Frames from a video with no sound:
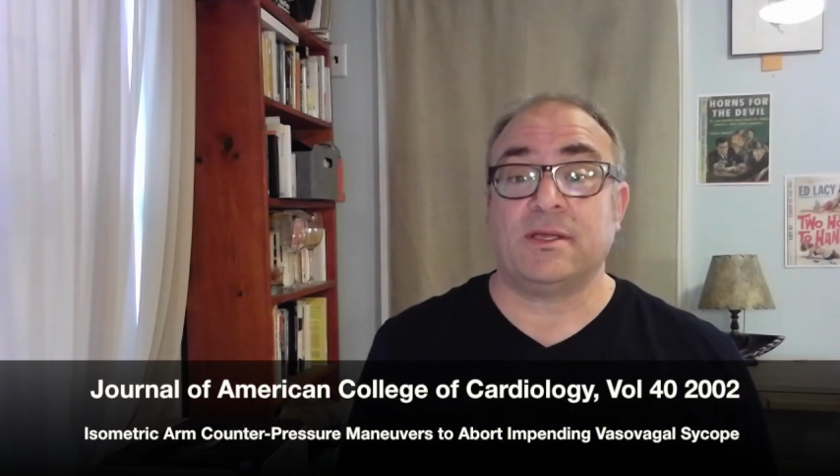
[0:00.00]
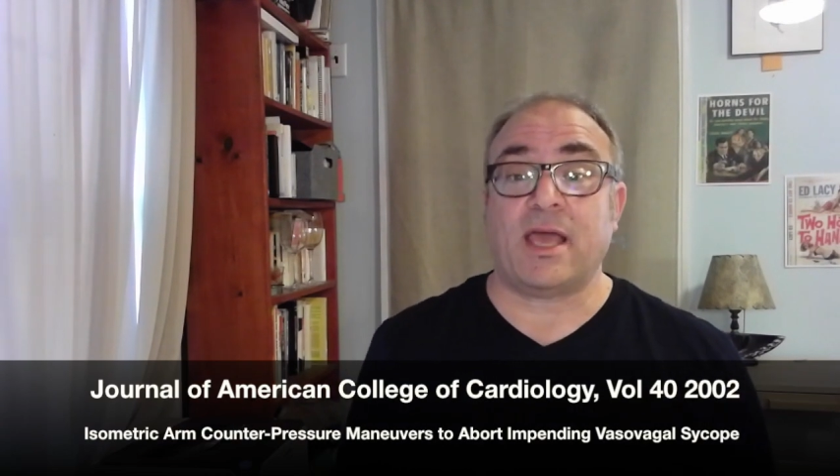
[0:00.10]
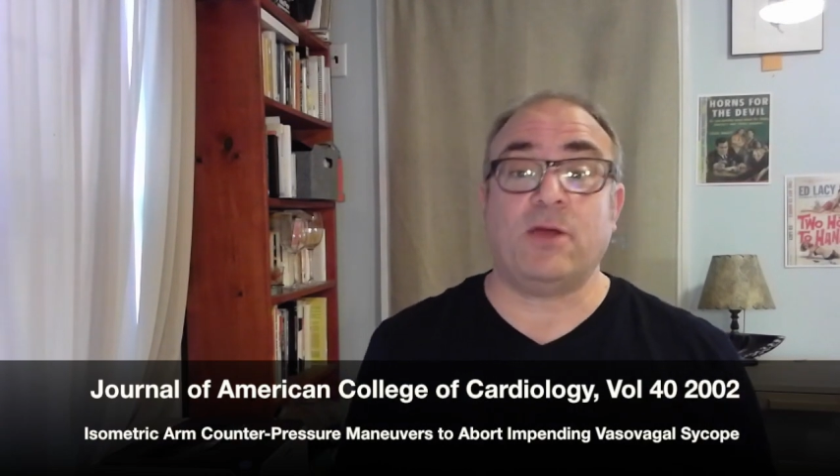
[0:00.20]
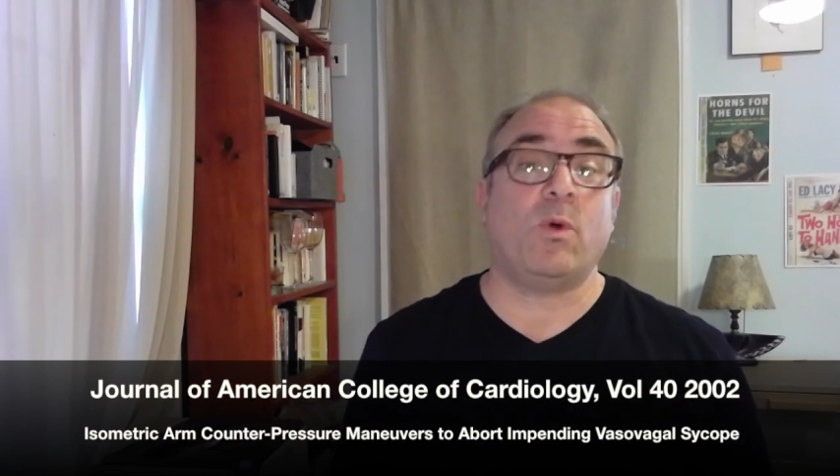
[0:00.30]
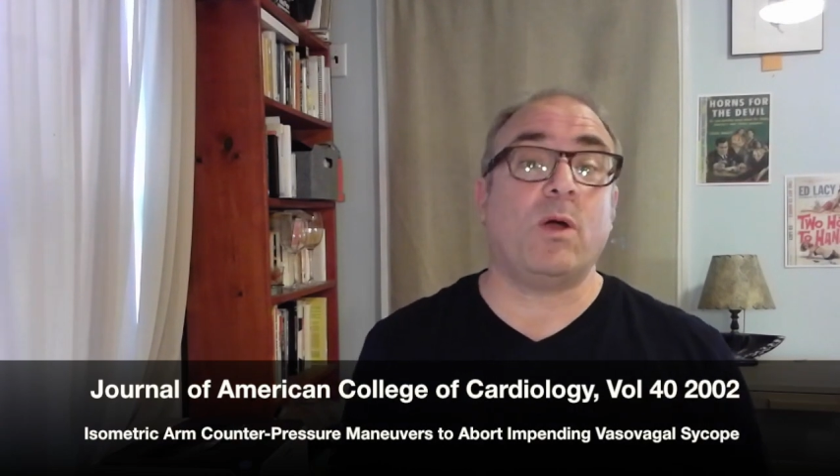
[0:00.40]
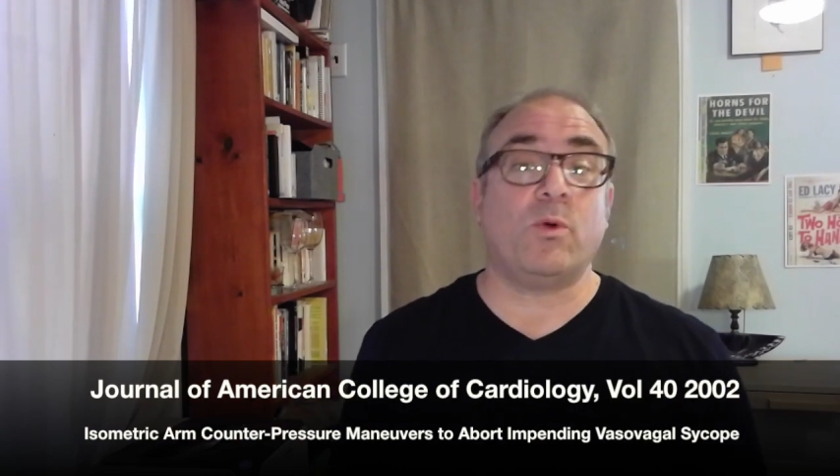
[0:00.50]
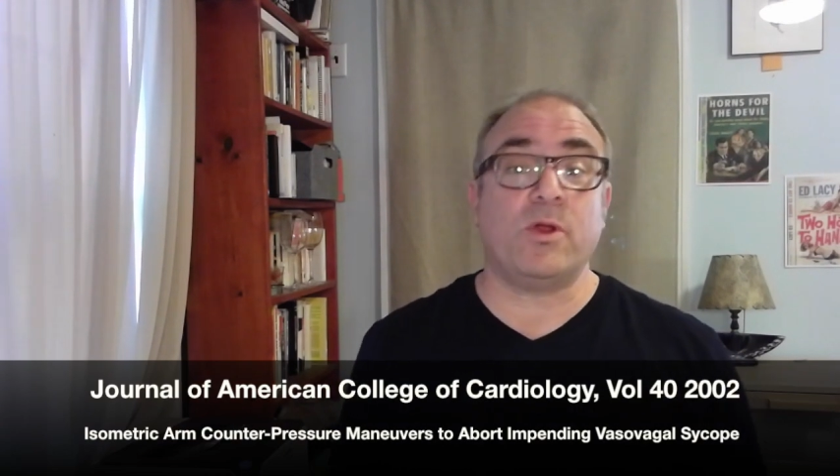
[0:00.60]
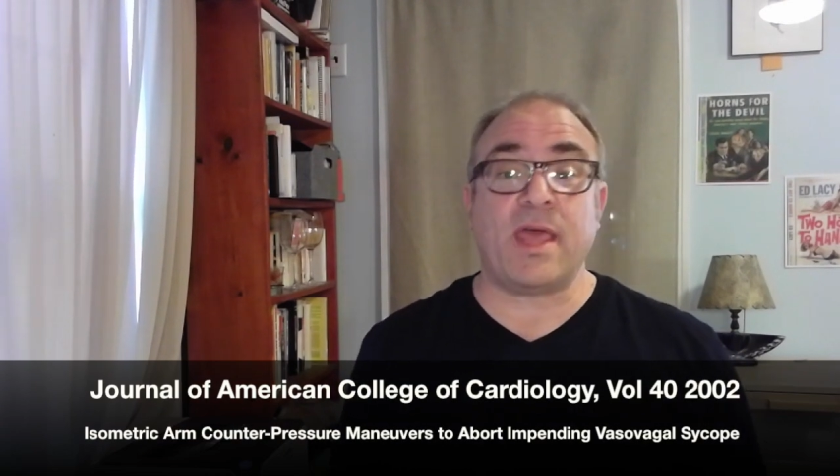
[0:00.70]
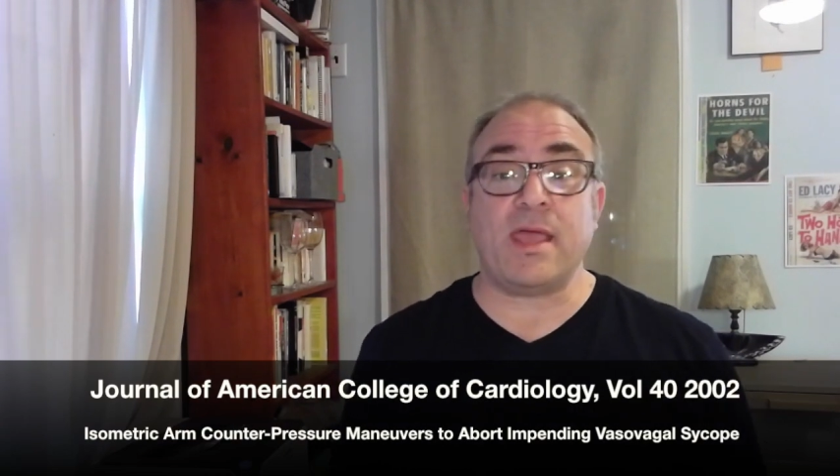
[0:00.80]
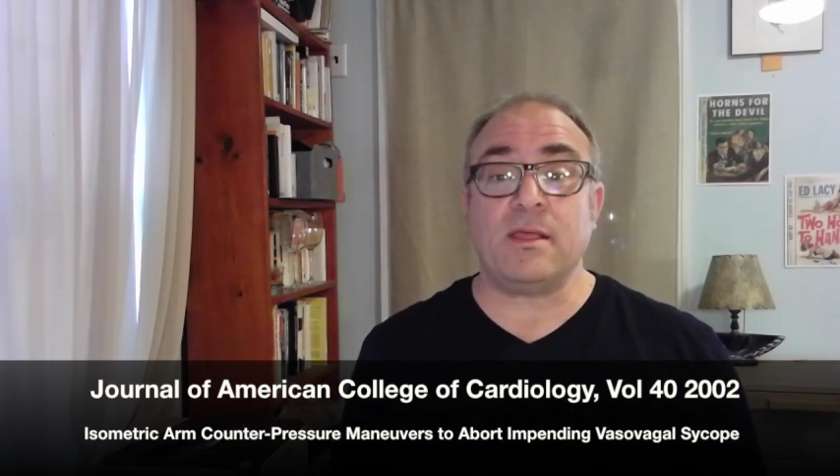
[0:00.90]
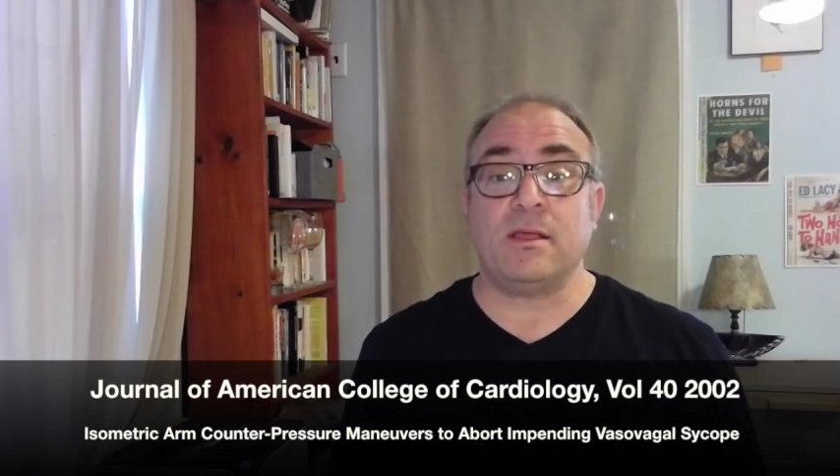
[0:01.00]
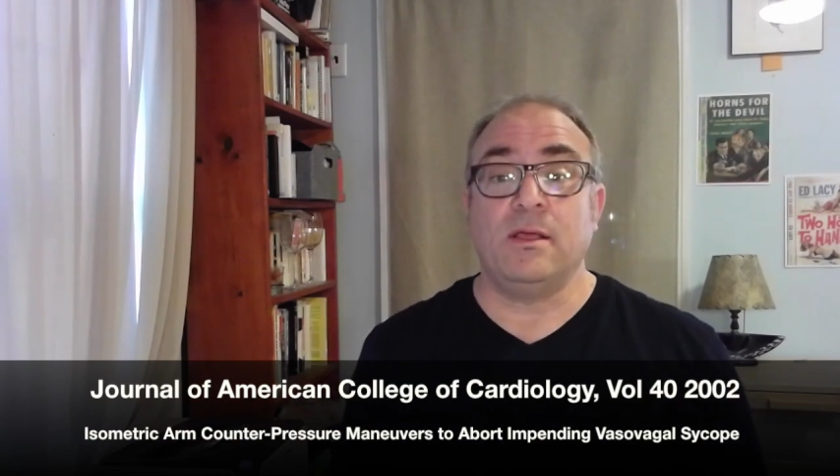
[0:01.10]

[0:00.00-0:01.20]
And what were they?